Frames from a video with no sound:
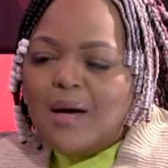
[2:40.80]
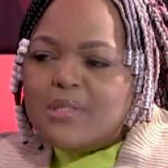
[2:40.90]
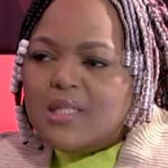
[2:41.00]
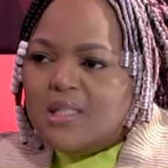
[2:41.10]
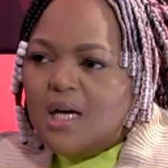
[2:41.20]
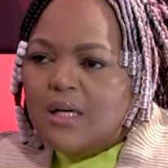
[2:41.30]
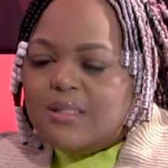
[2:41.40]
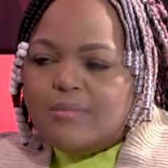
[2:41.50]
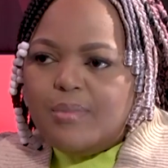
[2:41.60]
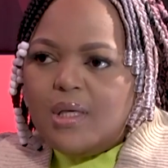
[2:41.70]
ups and
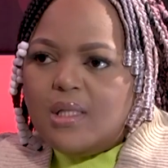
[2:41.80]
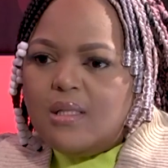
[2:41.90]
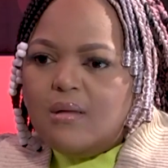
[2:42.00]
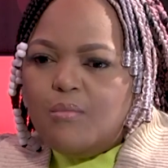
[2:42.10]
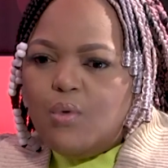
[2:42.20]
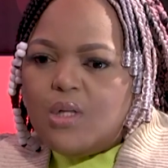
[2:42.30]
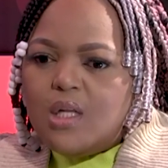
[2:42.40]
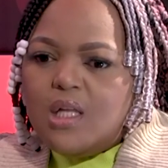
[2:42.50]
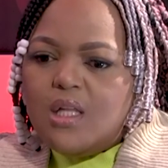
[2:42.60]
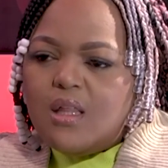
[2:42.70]
downs, but more than
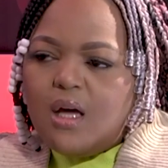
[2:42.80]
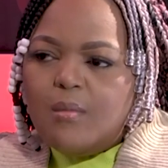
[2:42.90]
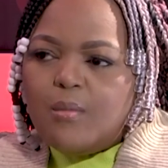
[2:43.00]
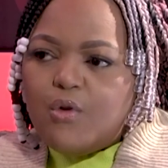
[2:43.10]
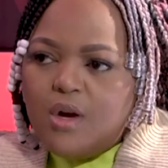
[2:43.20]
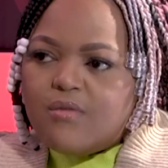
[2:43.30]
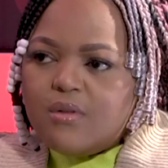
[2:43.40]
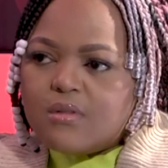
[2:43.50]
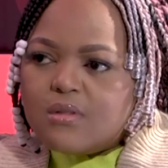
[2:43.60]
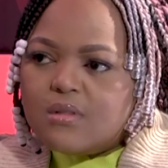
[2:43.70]
anything, I'm grateful.